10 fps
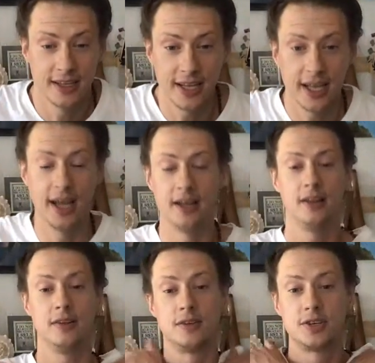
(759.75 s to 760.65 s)
Yeah,
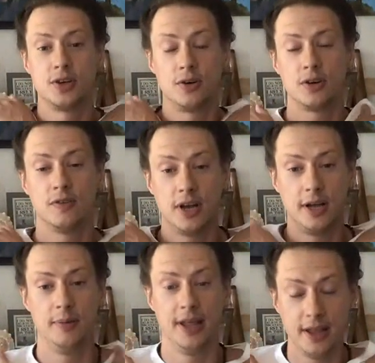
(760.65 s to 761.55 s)
a little shoulder
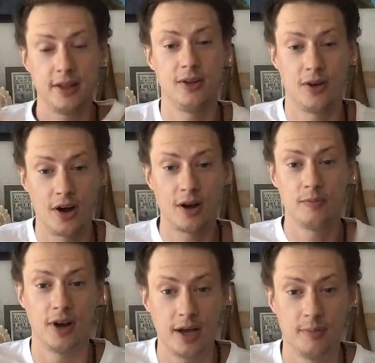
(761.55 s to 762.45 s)
rub. A little arm
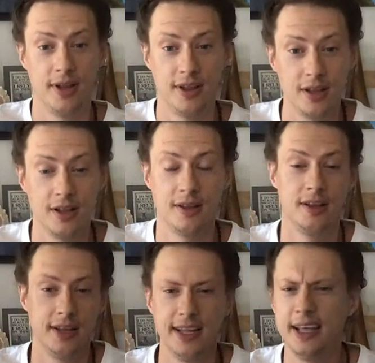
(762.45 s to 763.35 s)
rub.
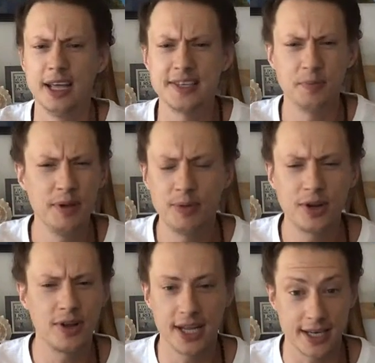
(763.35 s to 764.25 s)
Some people
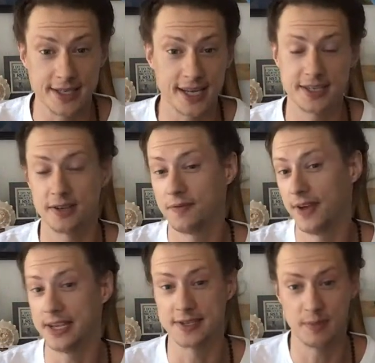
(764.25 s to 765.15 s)
don't like to touch their
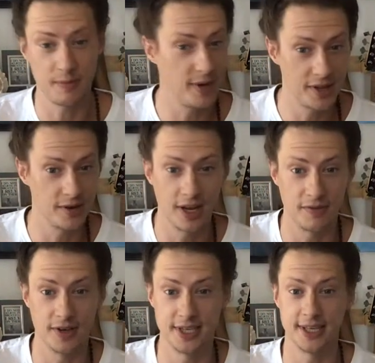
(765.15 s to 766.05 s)
face. My mother
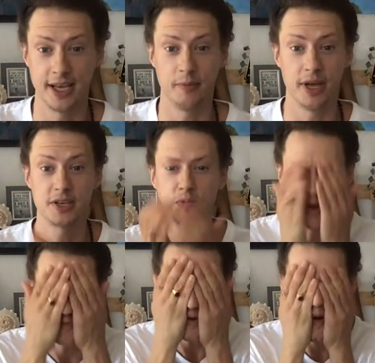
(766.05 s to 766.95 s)
never did that much,
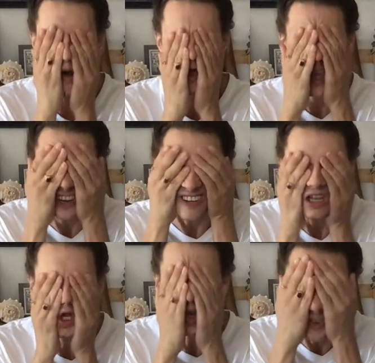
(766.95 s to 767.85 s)
but I like to
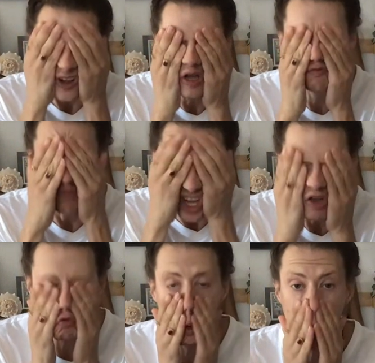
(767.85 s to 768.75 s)
get a good
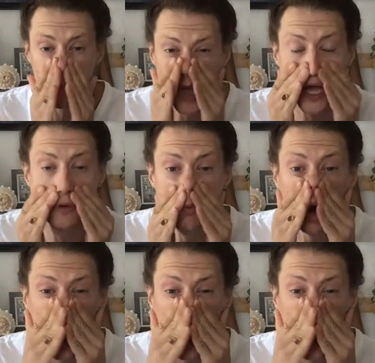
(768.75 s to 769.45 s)
face rub in.